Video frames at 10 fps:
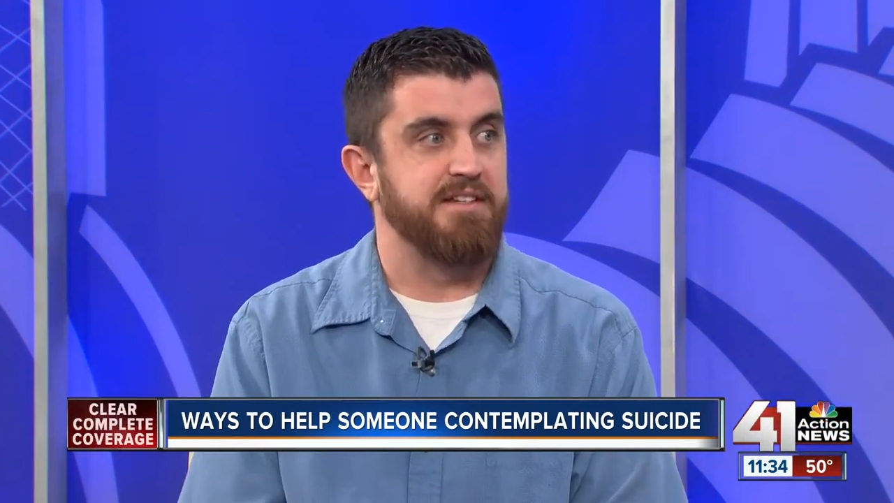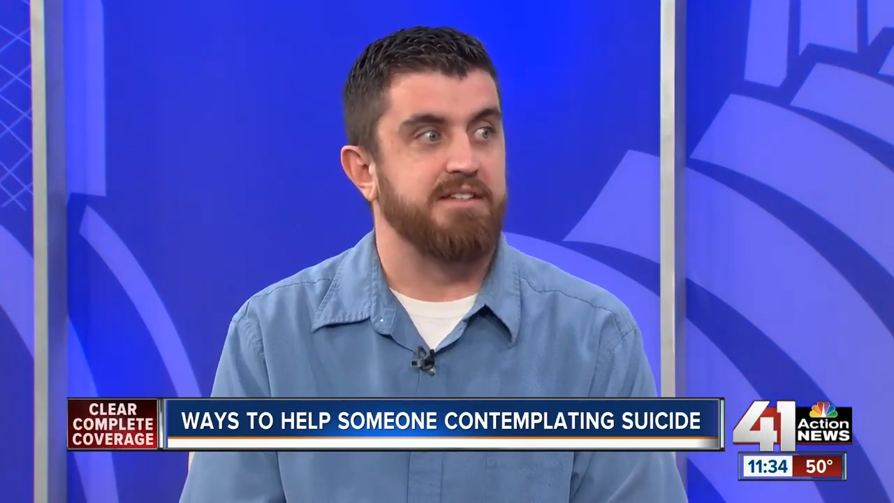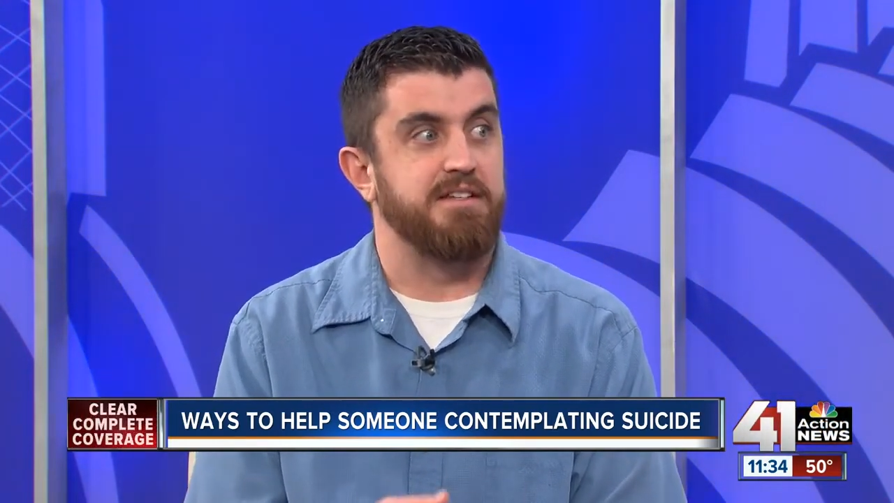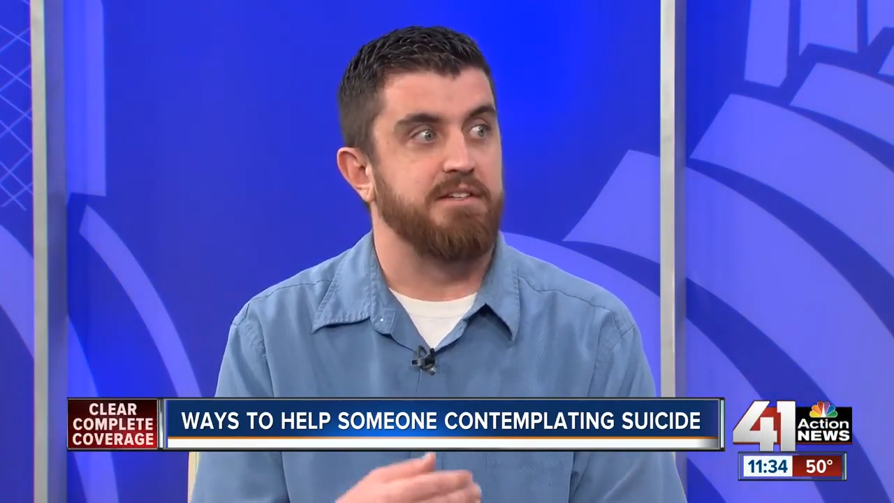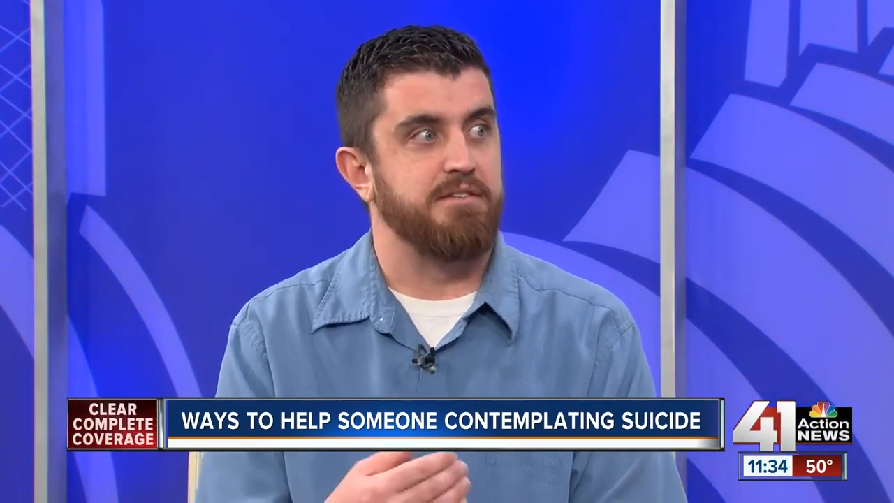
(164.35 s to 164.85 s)

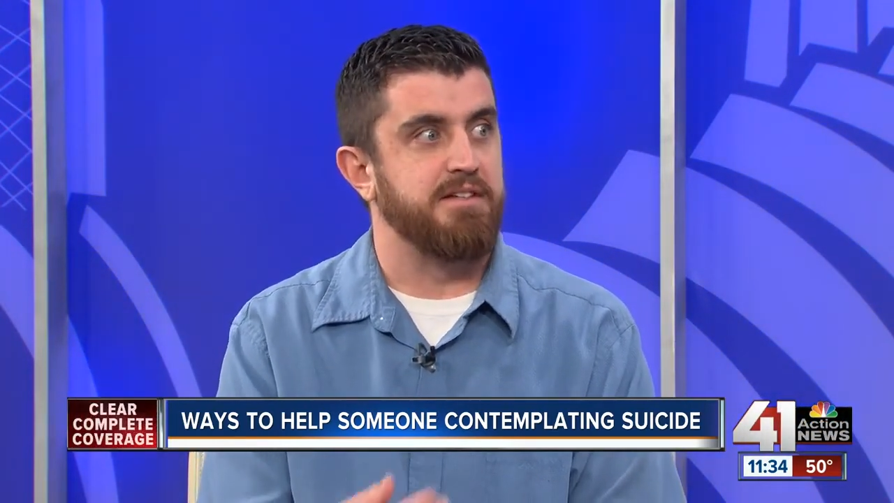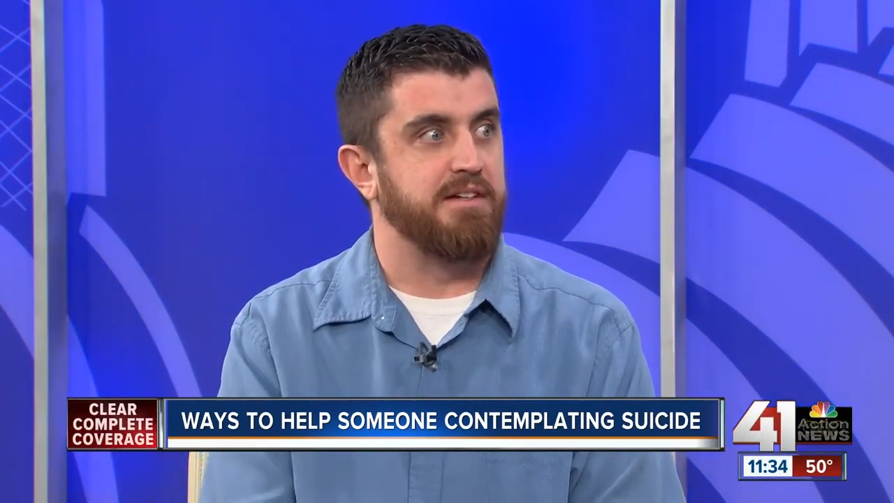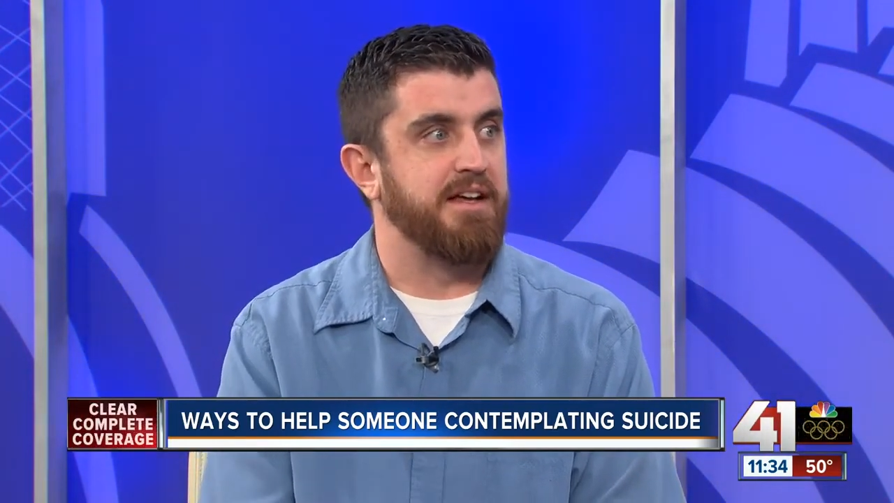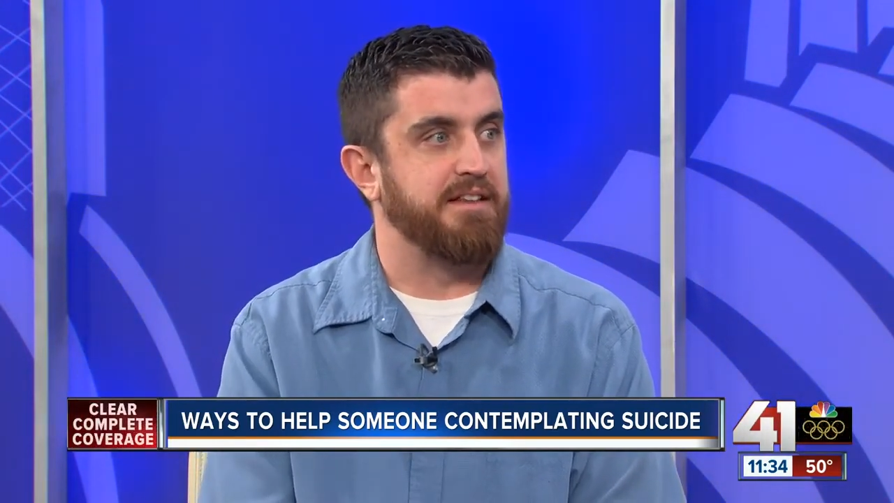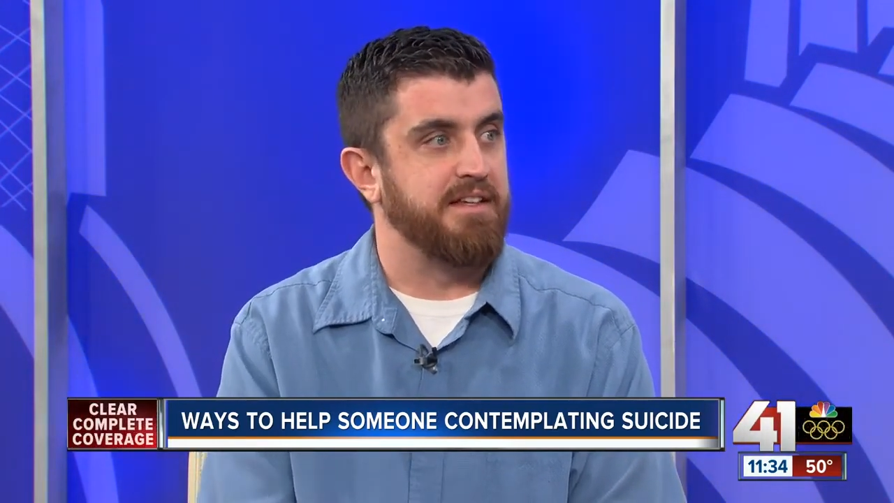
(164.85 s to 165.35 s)
continue
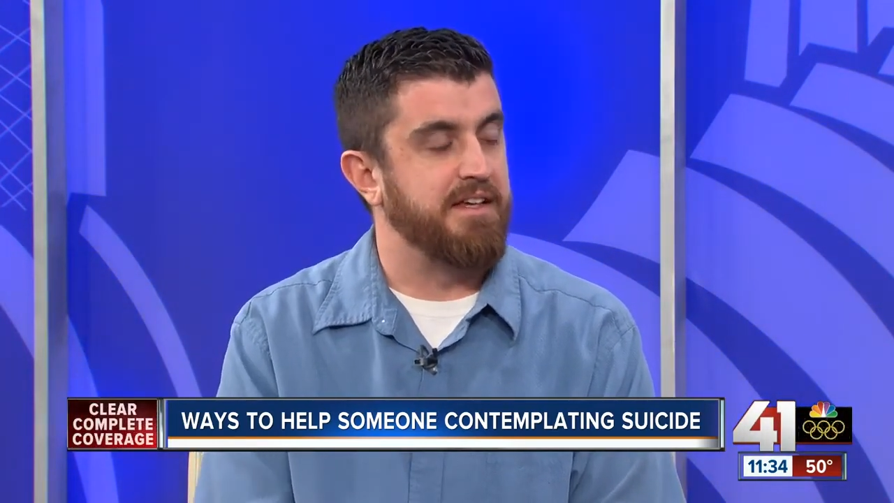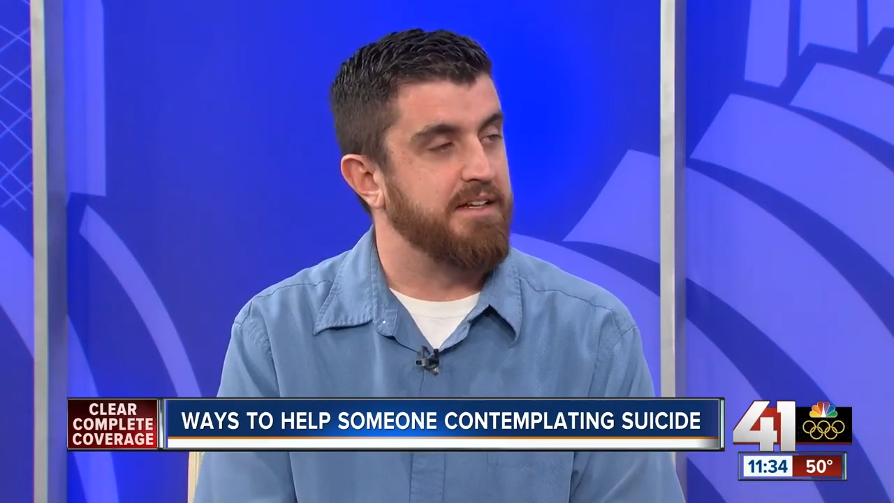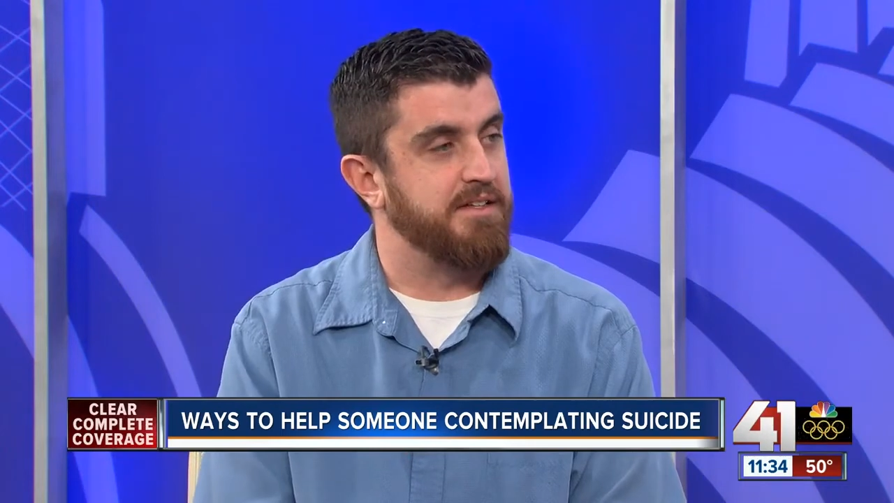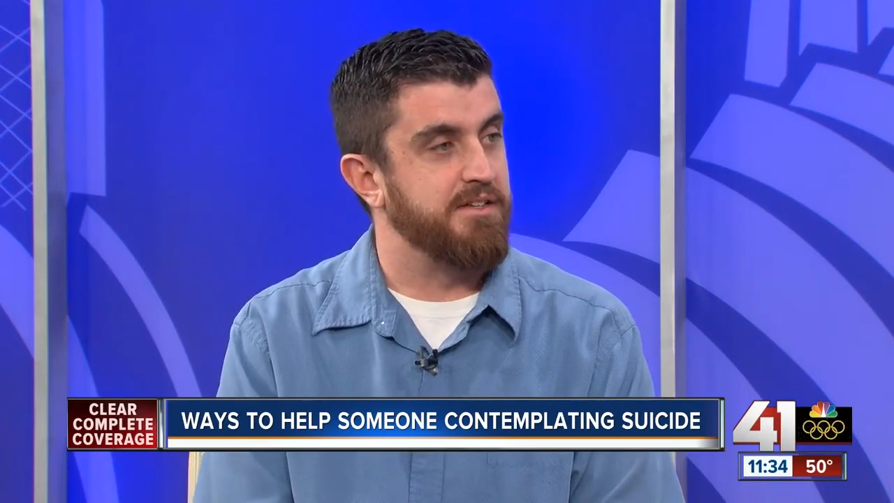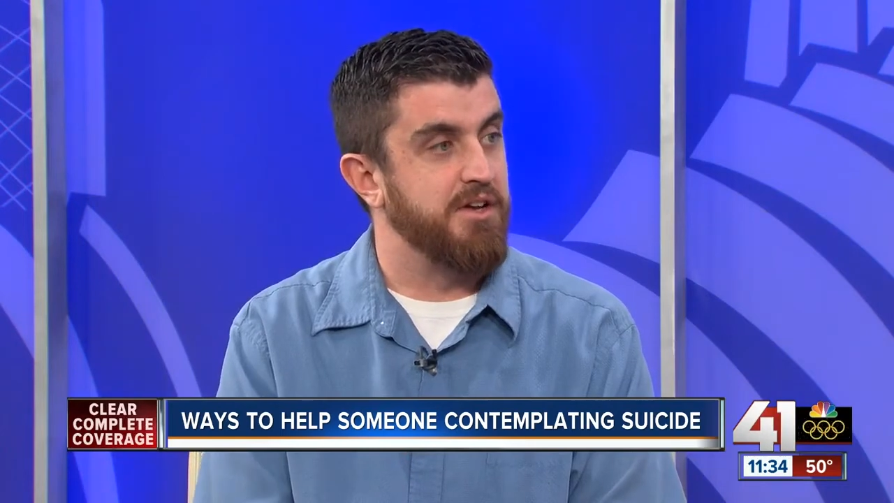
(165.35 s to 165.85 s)
to let the
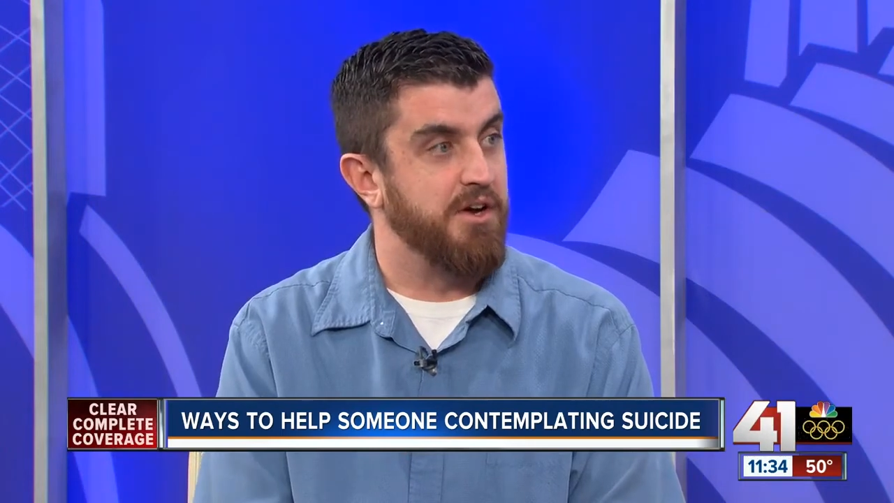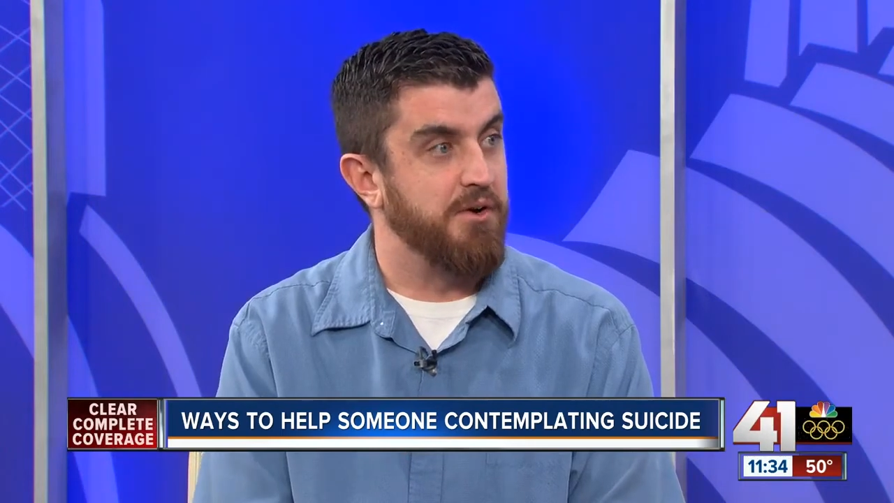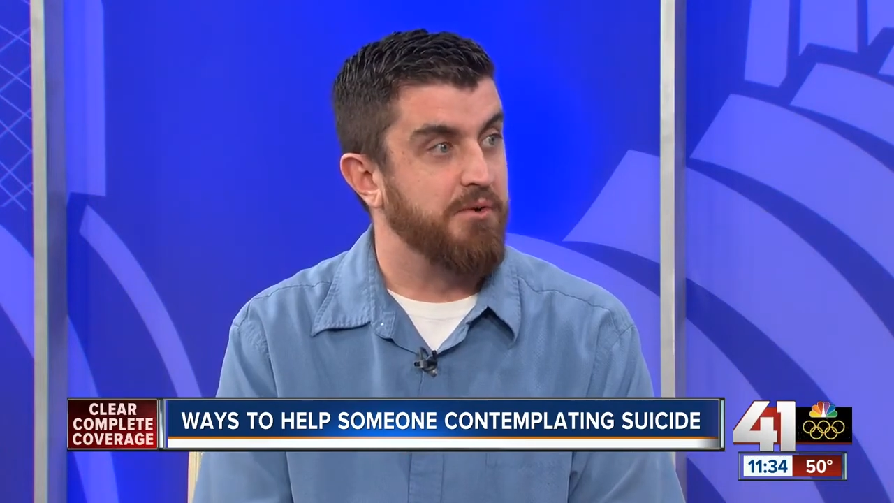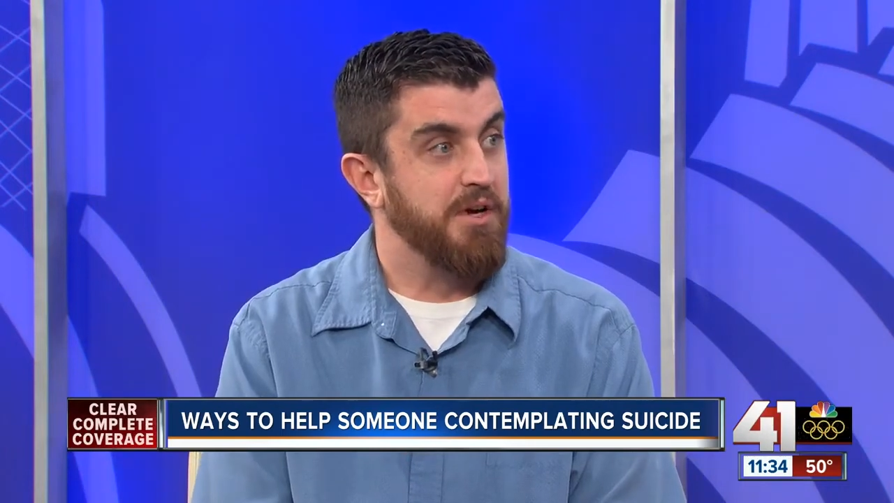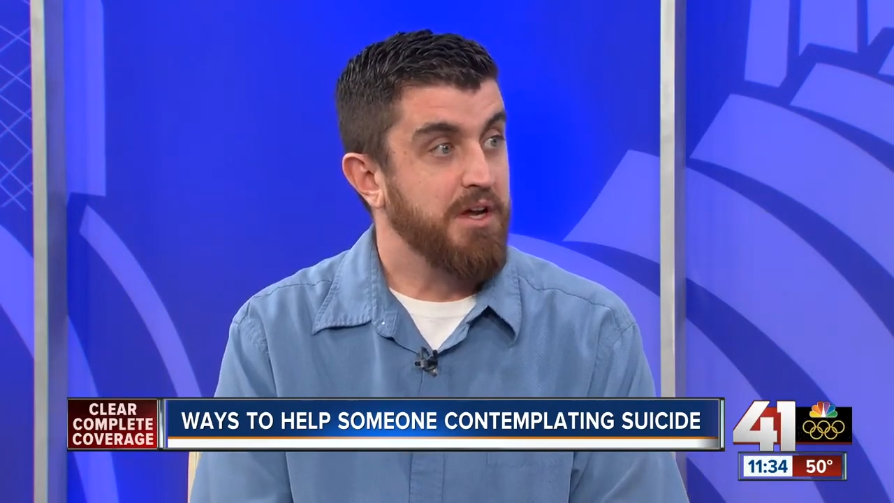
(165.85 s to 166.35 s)
kids
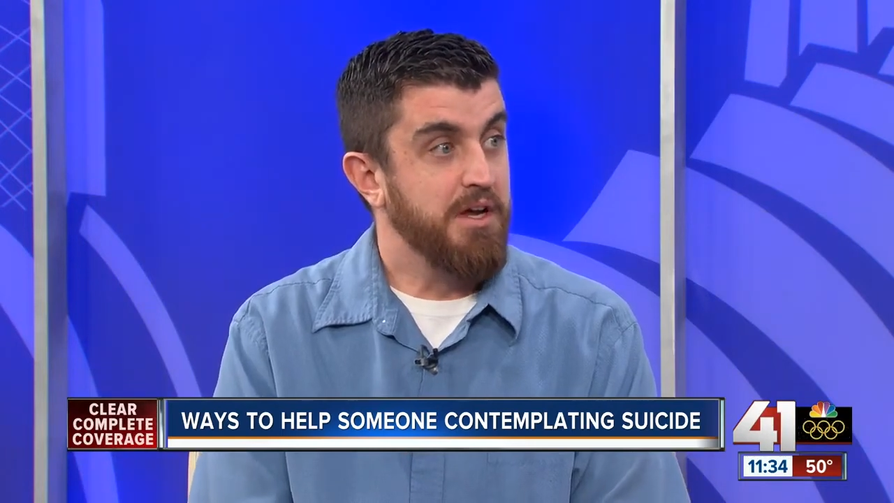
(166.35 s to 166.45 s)
know,